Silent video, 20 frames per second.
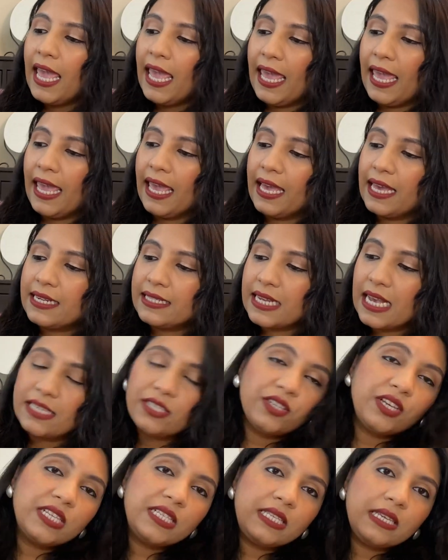and as
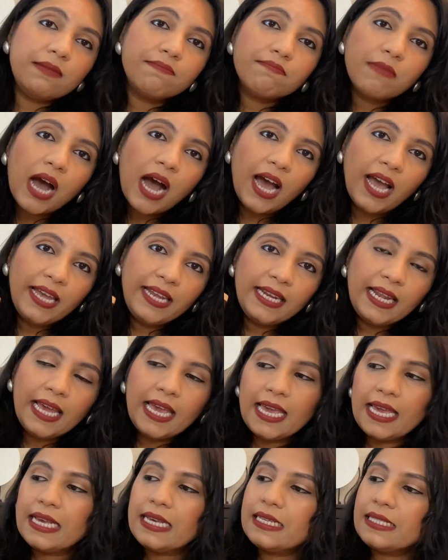you can see, mine
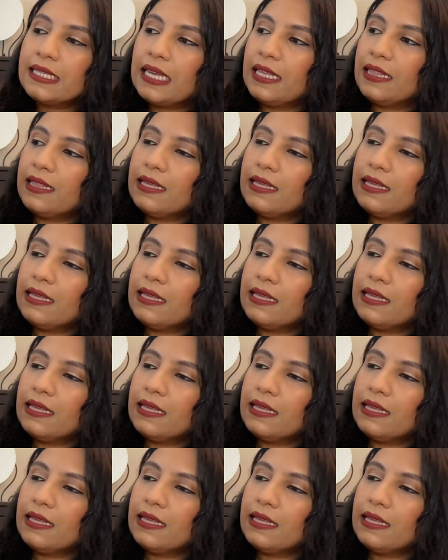is in